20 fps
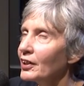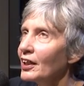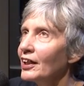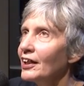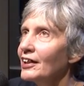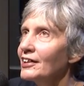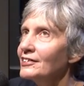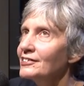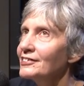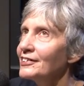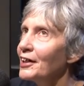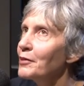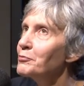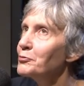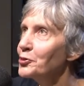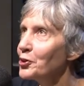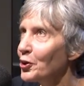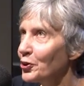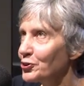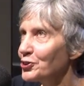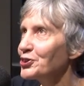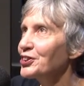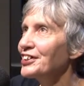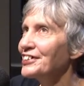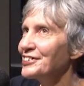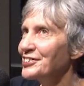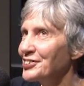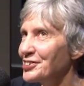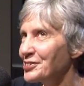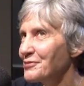and I'm not trying
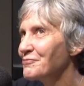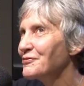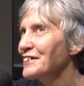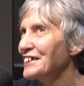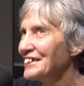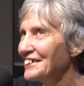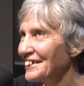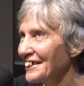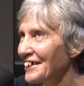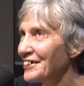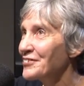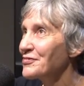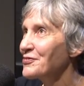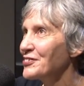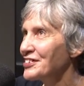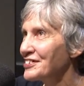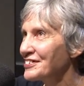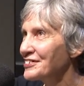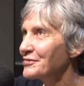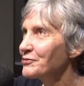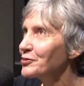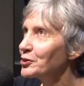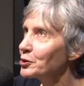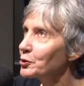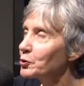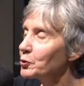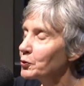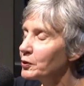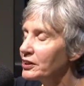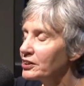to just wheedle out of this
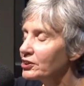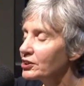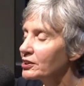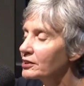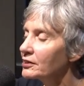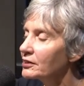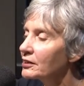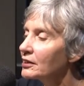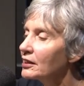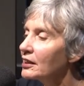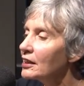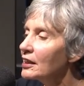difficult question,